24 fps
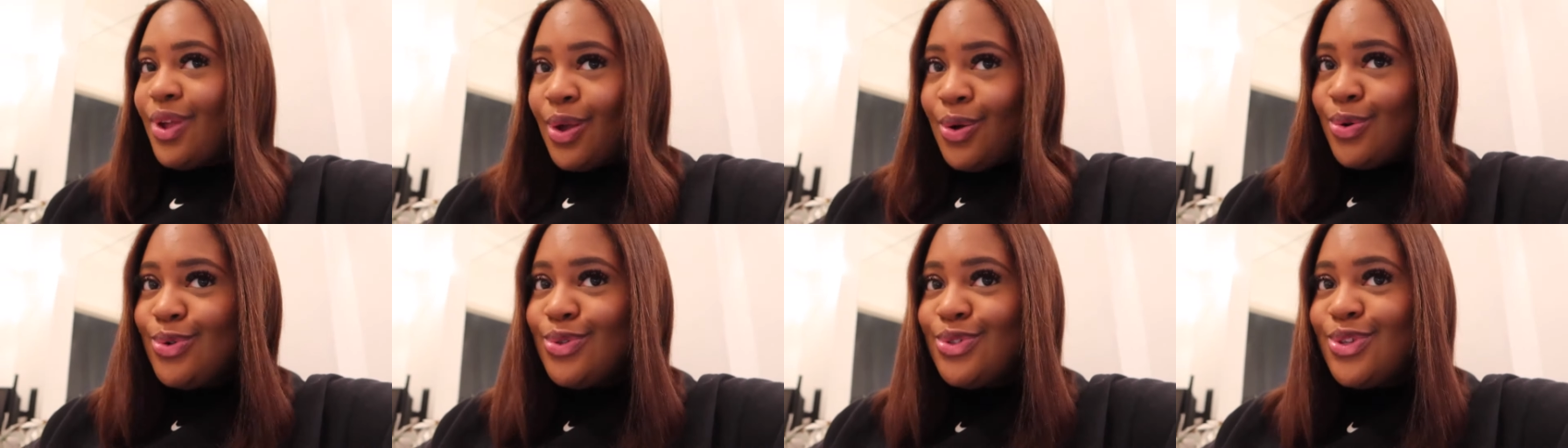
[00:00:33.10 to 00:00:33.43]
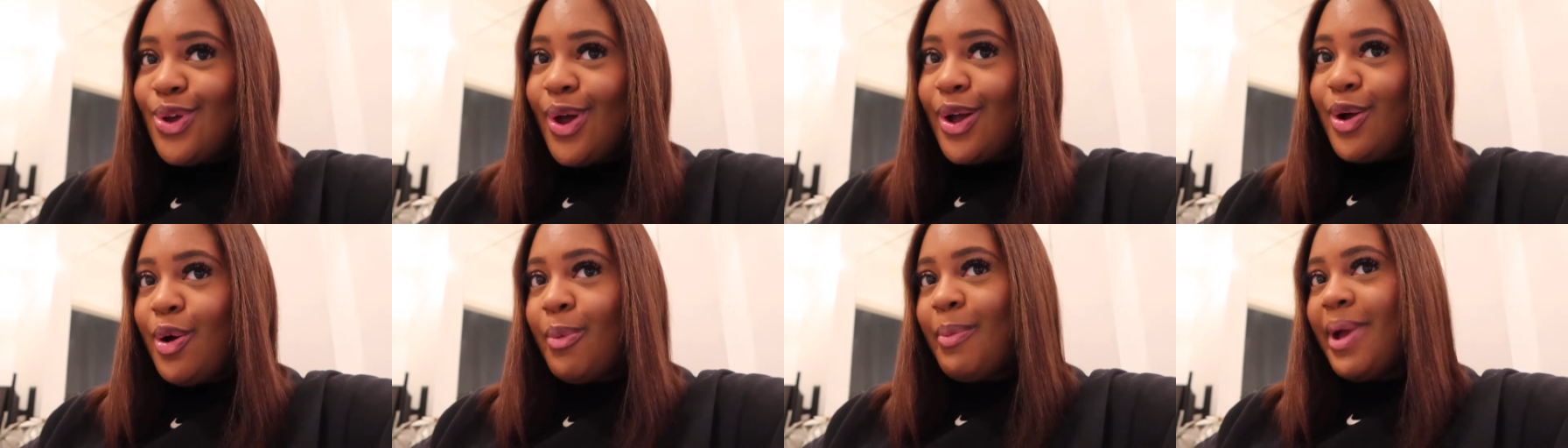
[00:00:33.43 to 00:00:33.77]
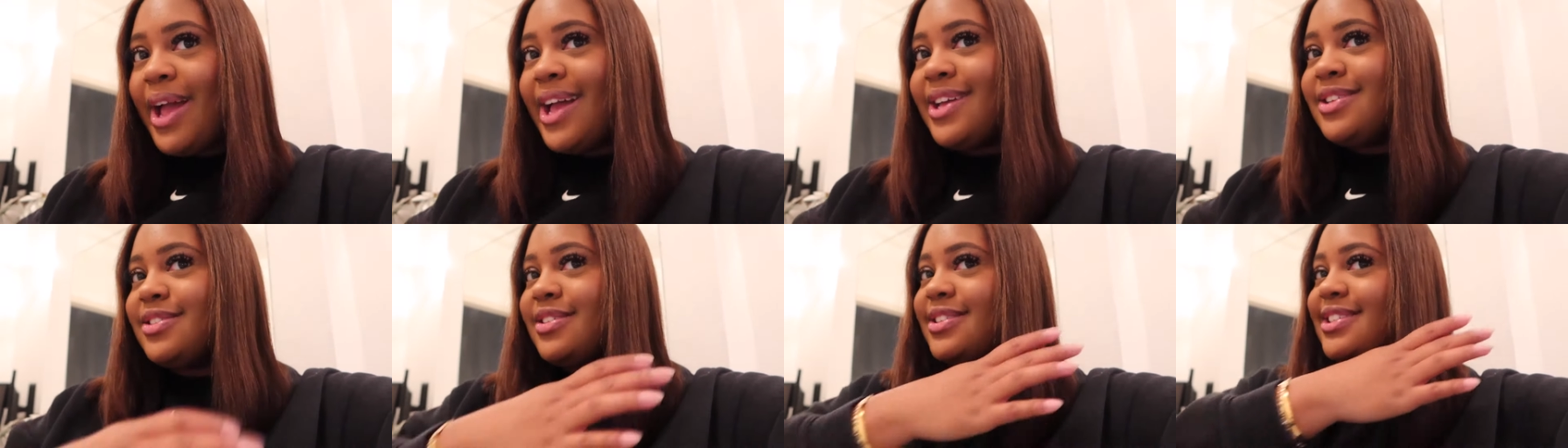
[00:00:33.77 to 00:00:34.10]
Also, I got my
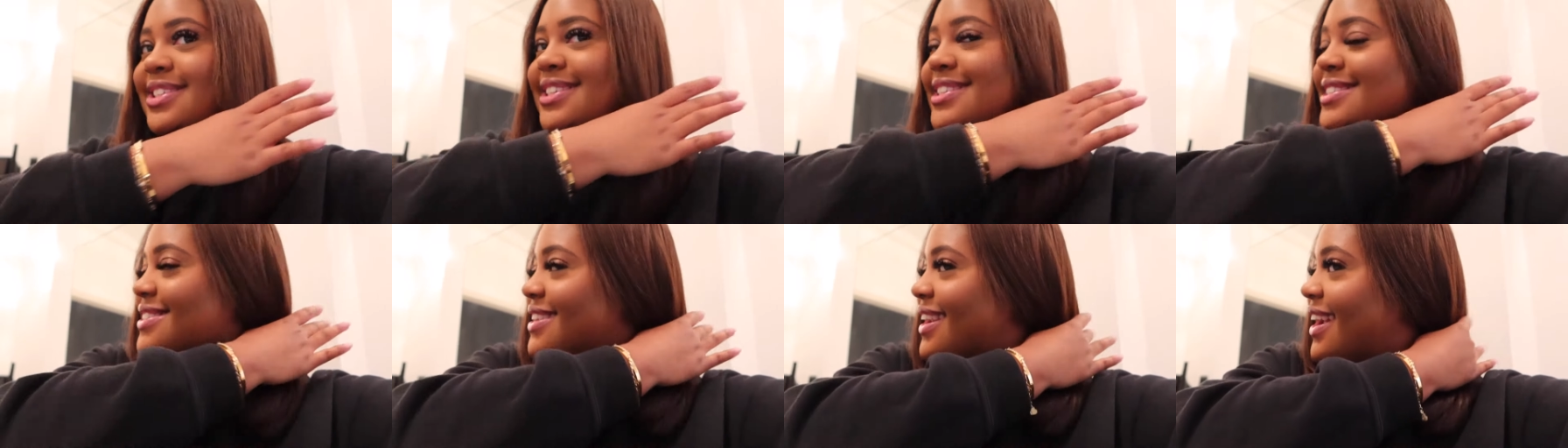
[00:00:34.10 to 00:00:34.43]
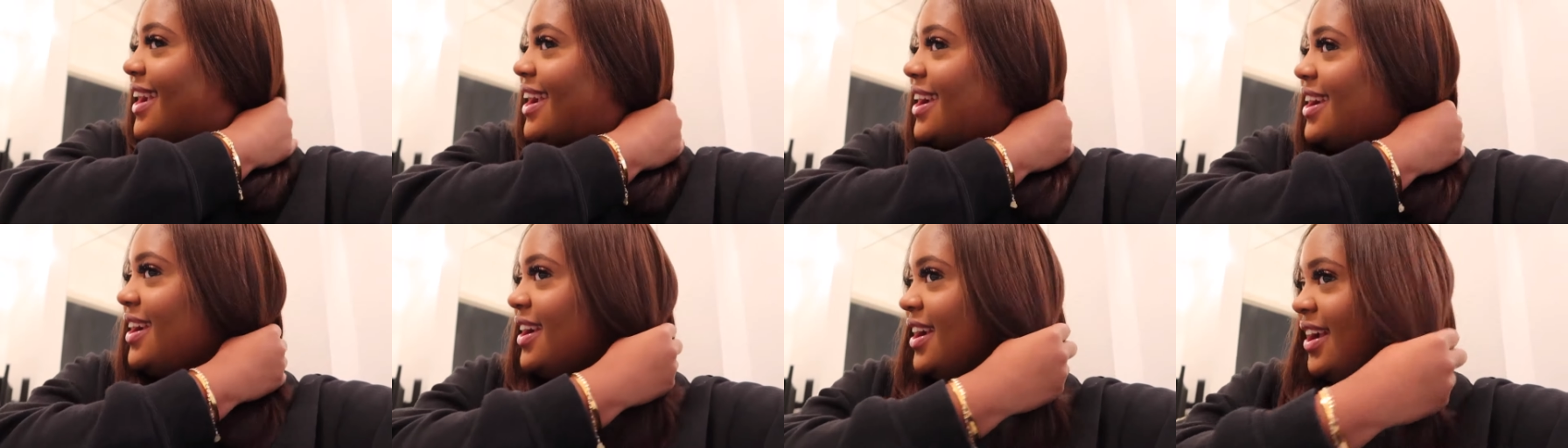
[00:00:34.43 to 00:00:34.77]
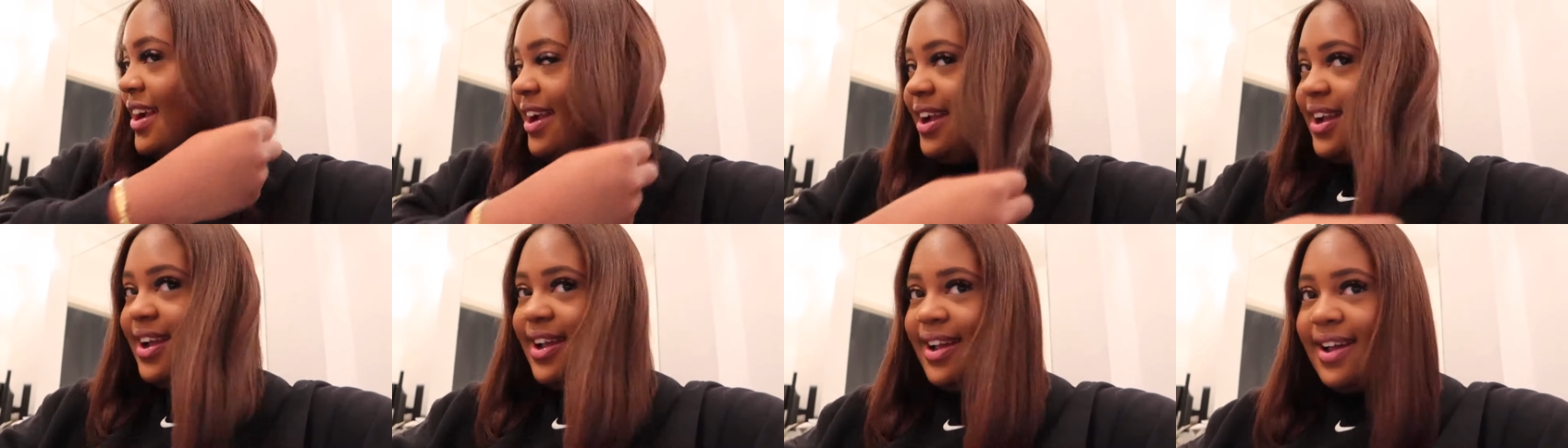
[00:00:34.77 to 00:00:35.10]
hair done yesterday.
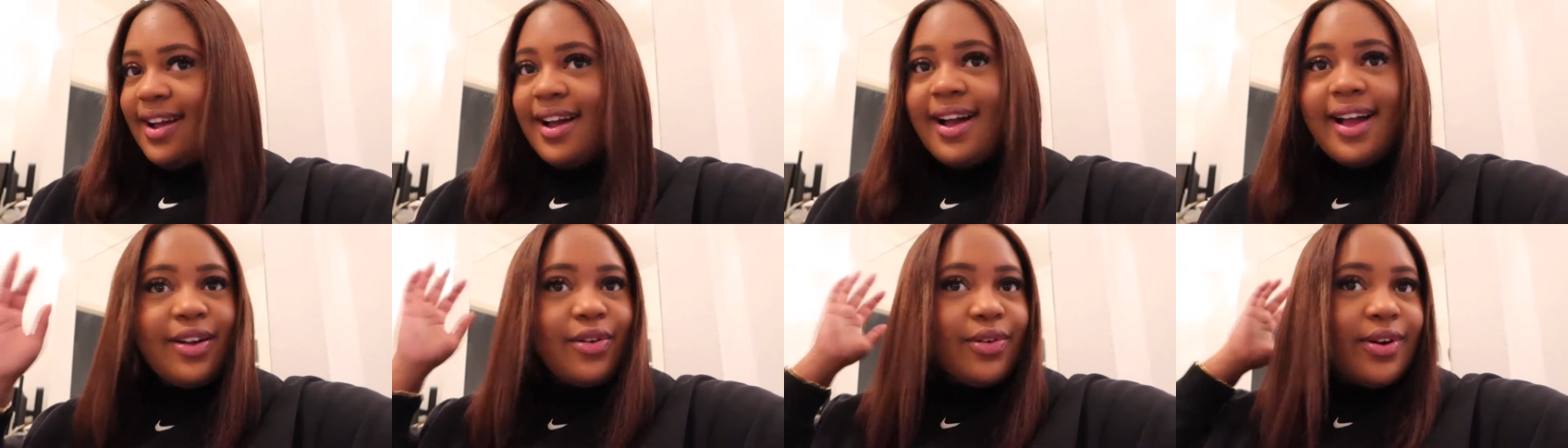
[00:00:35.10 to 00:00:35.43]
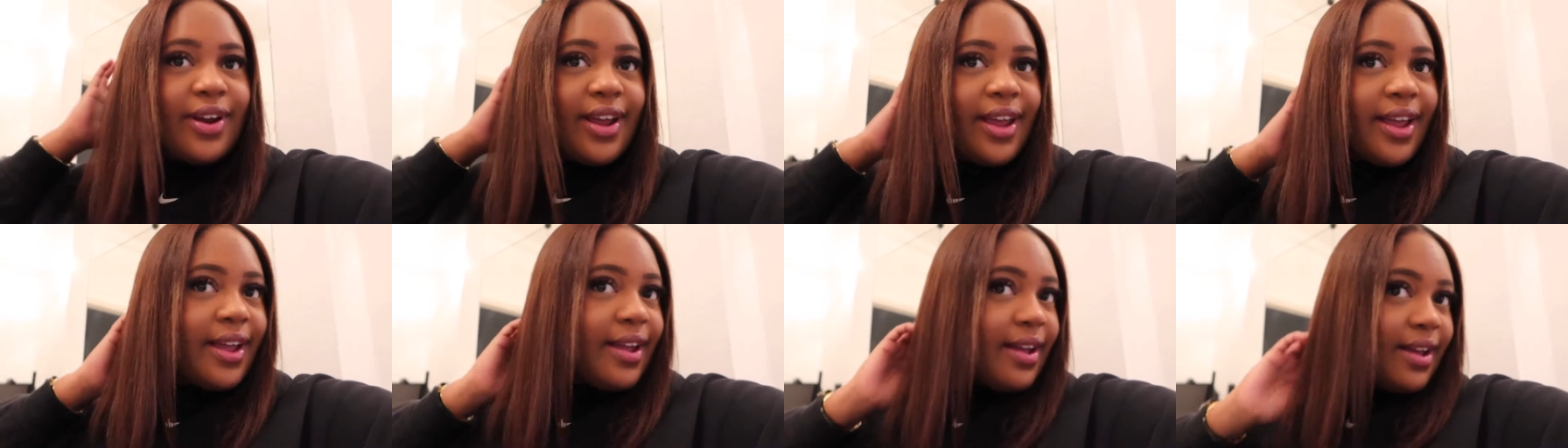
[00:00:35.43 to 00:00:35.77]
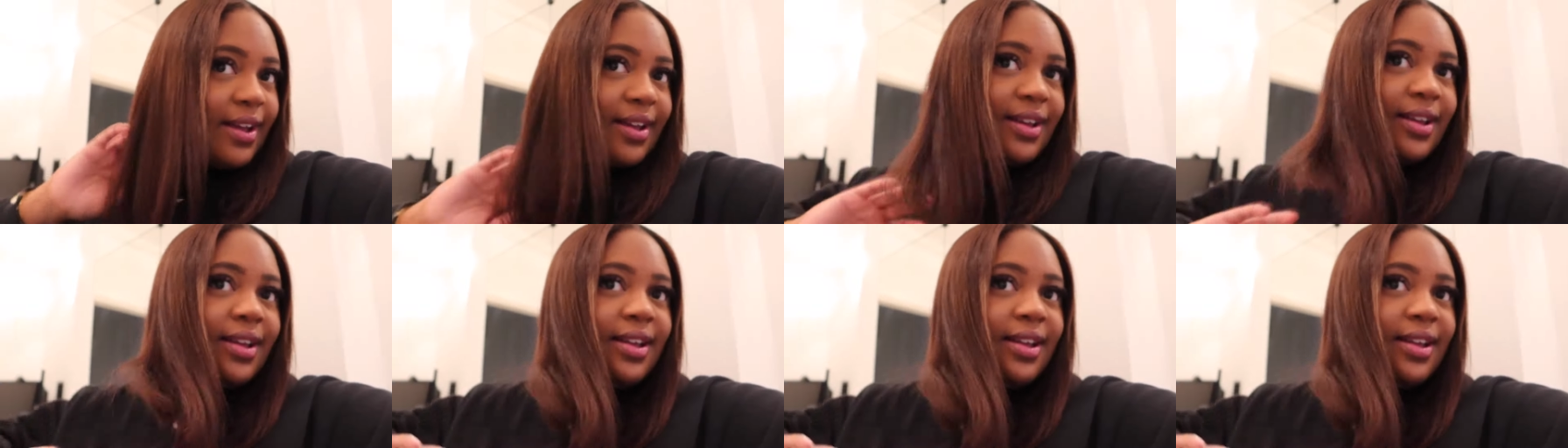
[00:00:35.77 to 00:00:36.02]
I got it